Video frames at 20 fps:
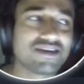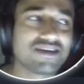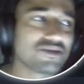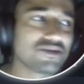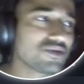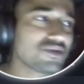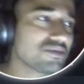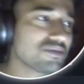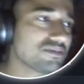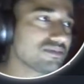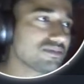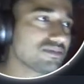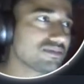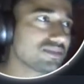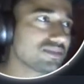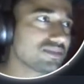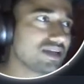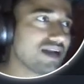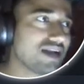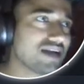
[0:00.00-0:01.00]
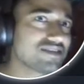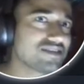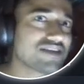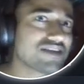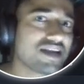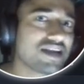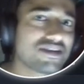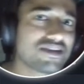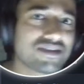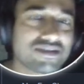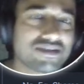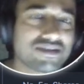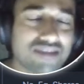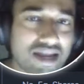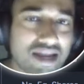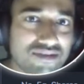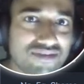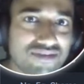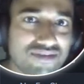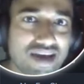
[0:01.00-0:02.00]
You know, the last
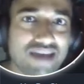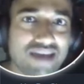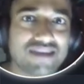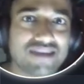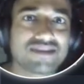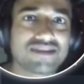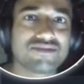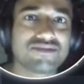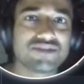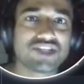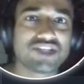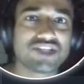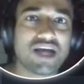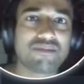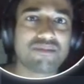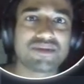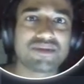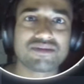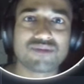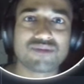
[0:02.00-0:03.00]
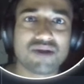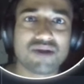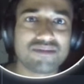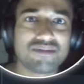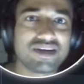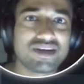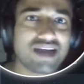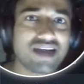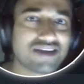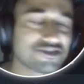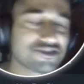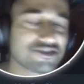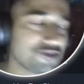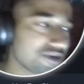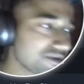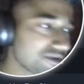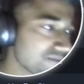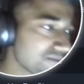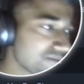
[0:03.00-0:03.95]
tariff hike, which happened probably last year,